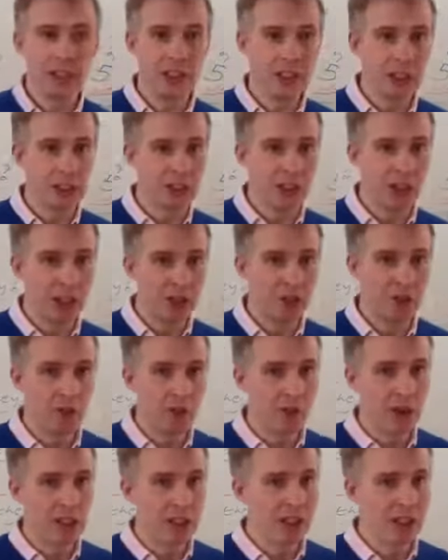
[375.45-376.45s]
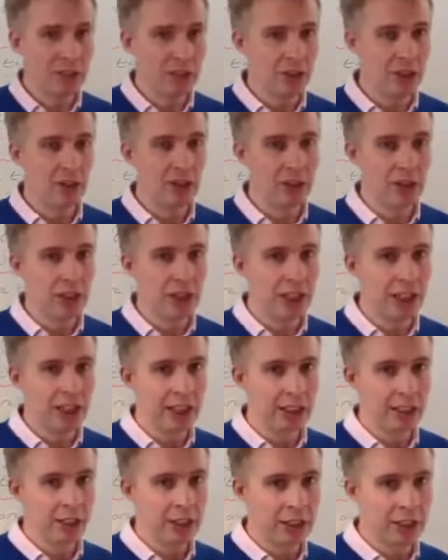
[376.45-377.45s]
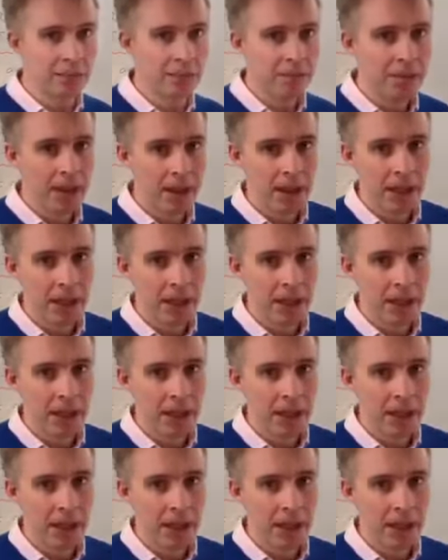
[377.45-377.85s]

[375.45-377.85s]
You just ask for it. It doesn't cost any extra.